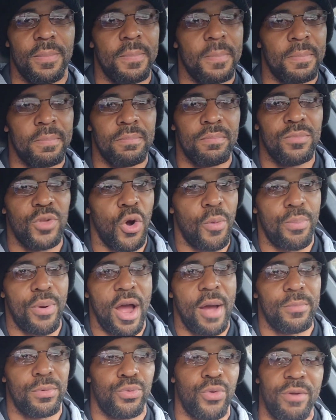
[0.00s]
No
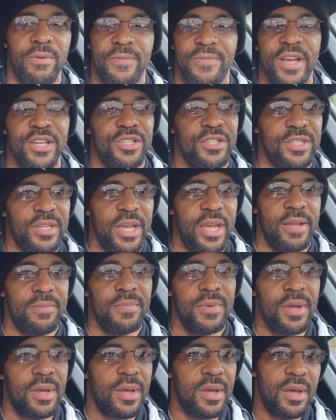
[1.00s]
problem. 3 revisions
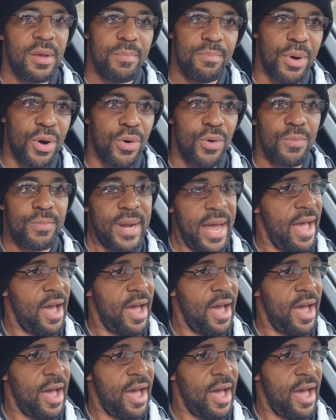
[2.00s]
in, boom.